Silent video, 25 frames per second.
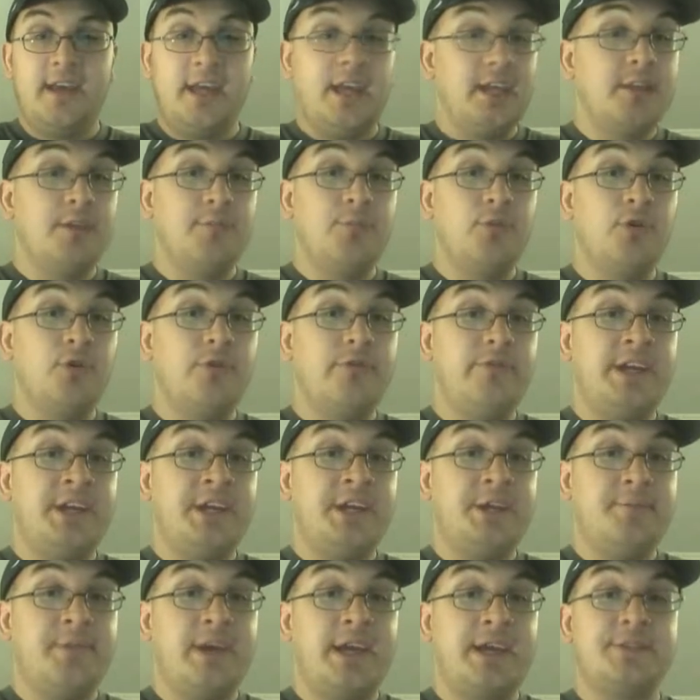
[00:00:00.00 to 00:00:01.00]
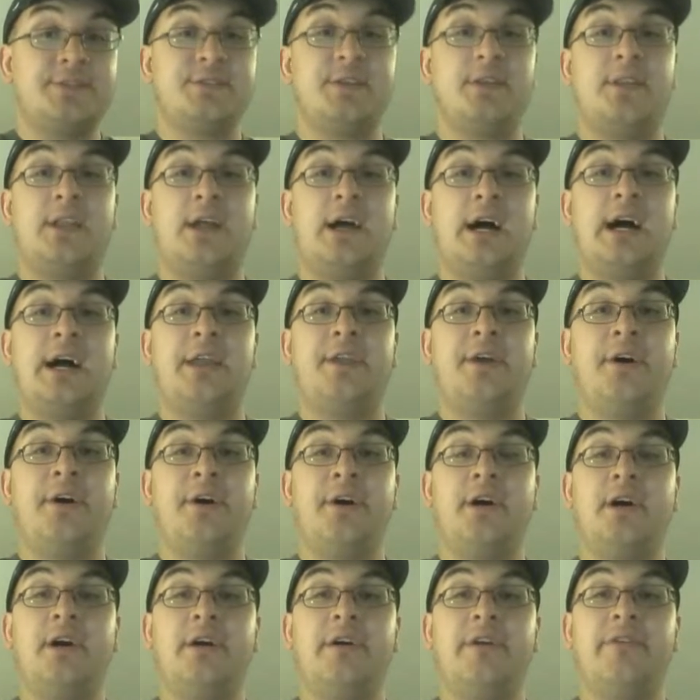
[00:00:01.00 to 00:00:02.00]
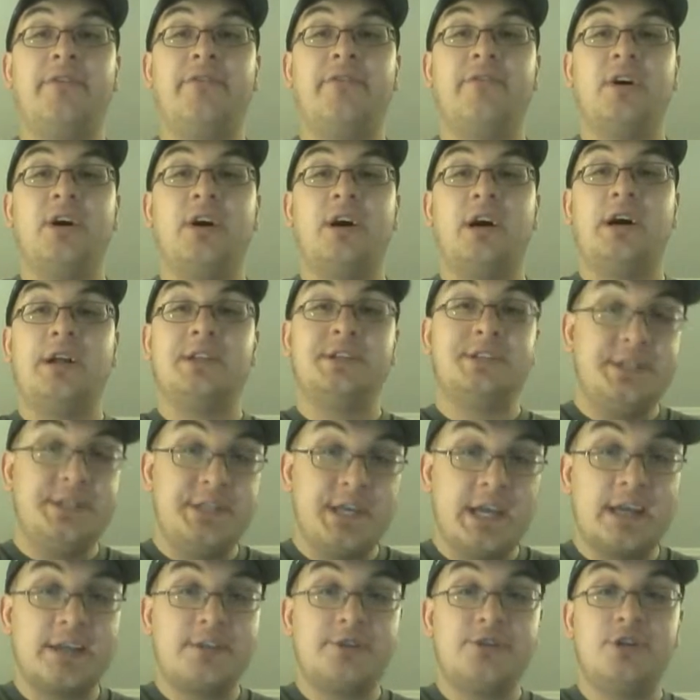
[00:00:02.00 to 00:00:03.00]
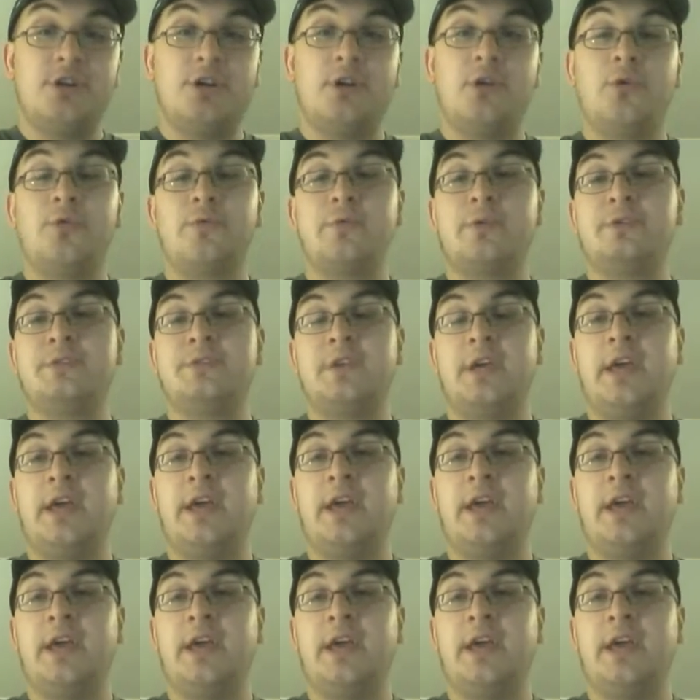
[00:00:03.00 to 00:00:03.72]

the movie, he makes a lot of dick jokes